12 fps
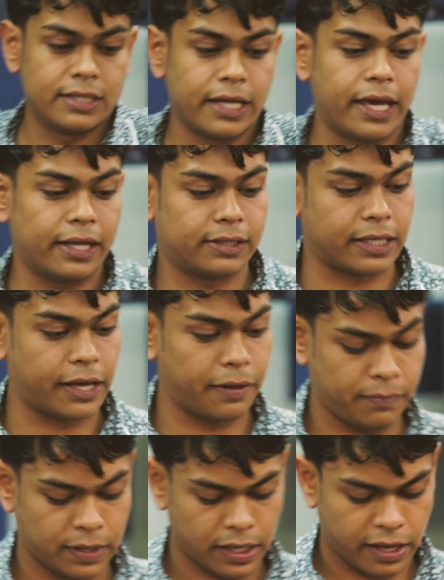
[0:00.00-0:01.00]
since I had
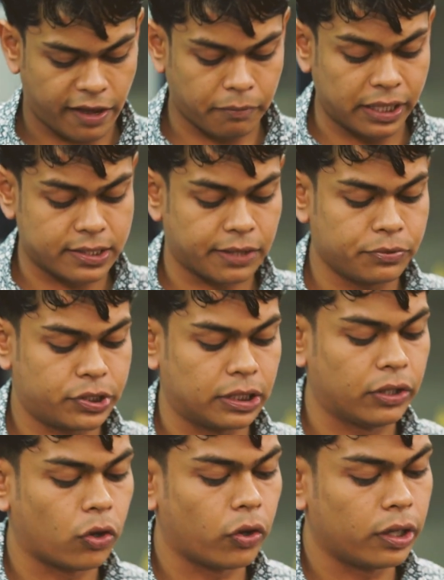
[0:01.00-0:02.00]
time, made some
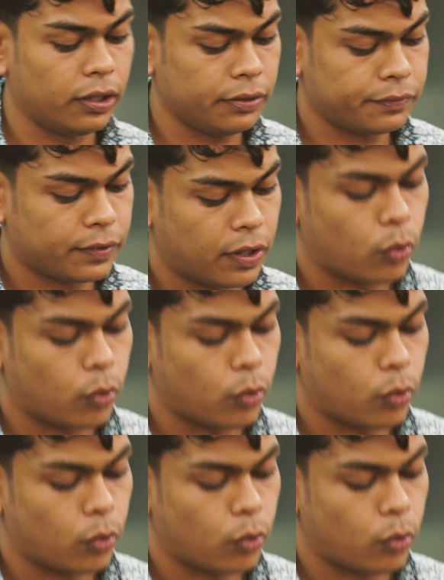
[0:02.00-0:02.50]
chili oil